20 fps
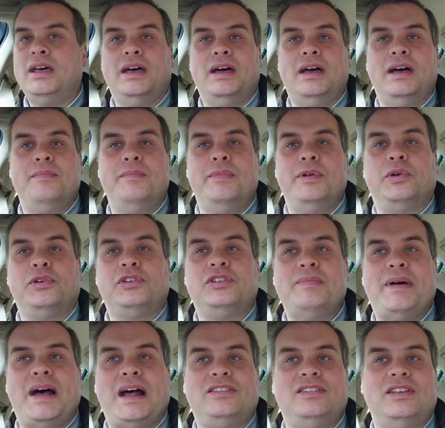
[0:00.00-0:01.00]
um, an
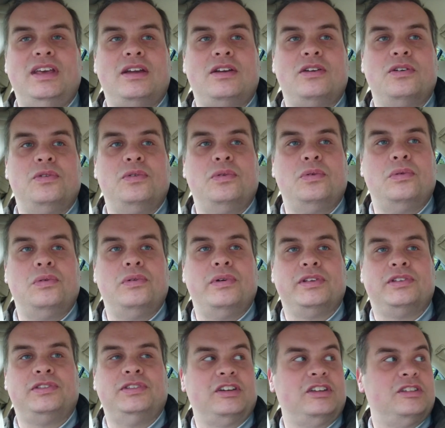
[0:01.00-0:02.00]
automatic
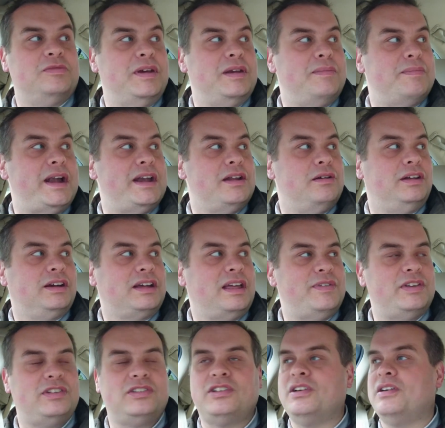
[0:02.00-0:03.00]
or a six-speed manual, like
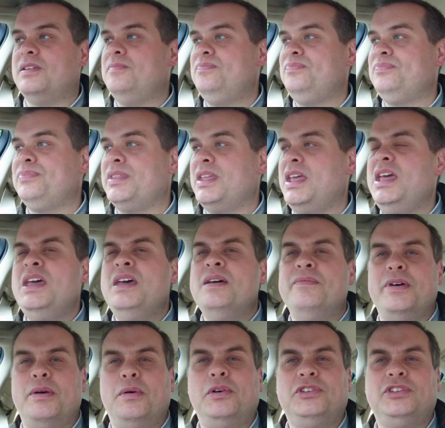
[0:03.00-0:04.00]
in this car.
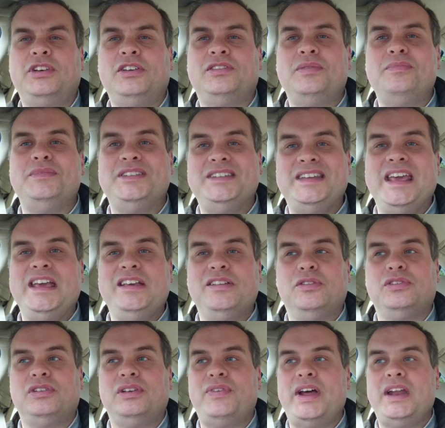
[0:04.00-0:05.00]
There are also some
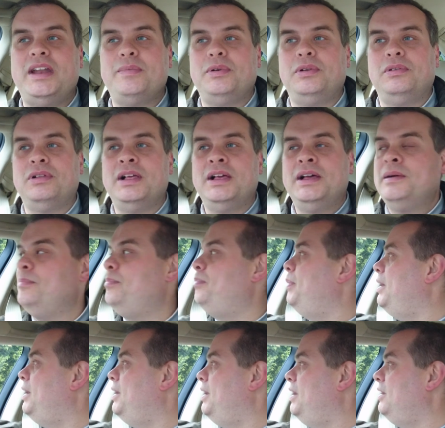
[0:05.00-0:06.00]
diesels available,
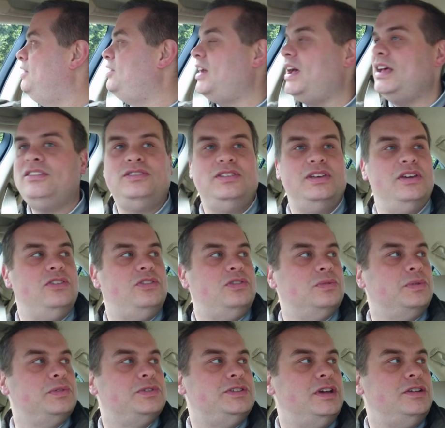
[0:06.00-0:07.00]
but as
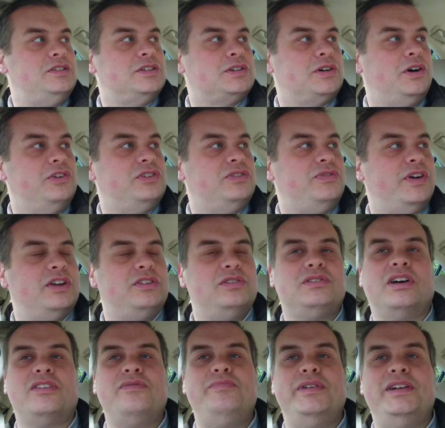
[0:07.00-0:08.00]
usual, due to
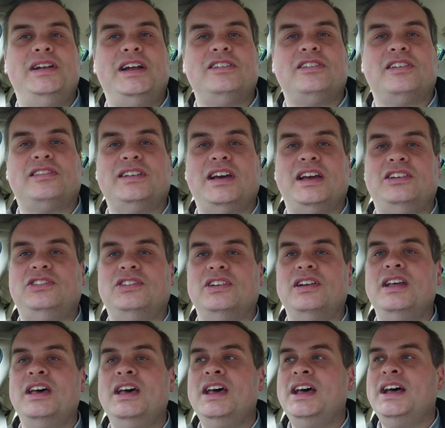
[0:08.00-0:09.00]
controversial government
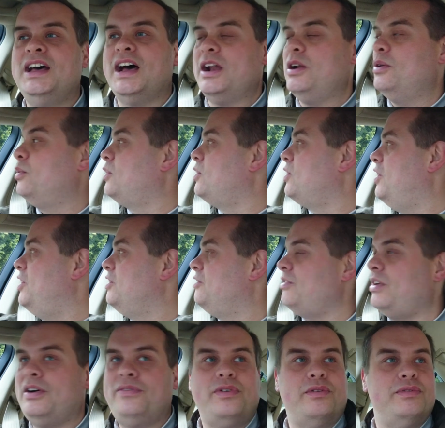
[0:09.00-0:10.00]
legislation and all kinds
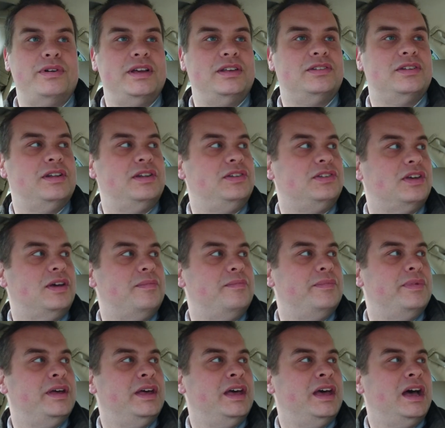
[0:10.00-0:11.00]
of other reasons,
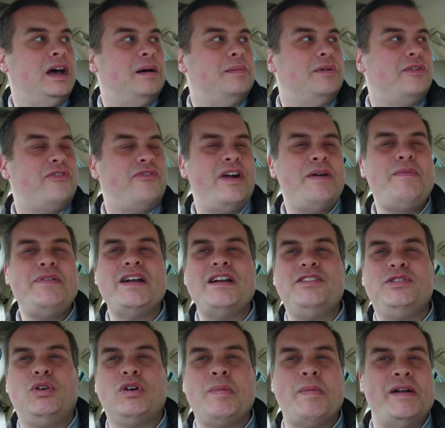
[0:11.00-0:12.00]
um, I'm afraid we
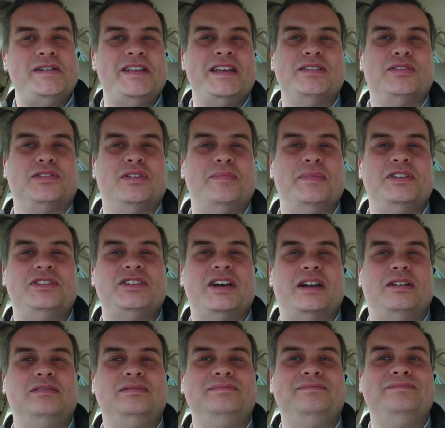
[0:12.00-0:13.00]
don't talk about diesels on this
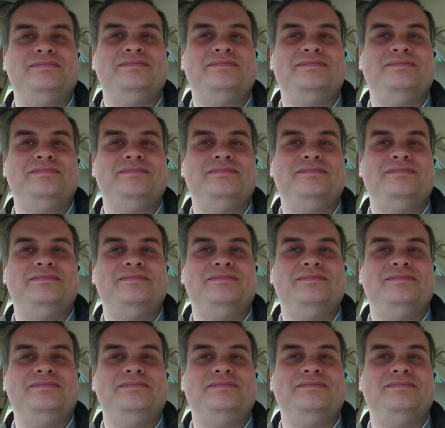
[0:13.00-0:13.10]
channel.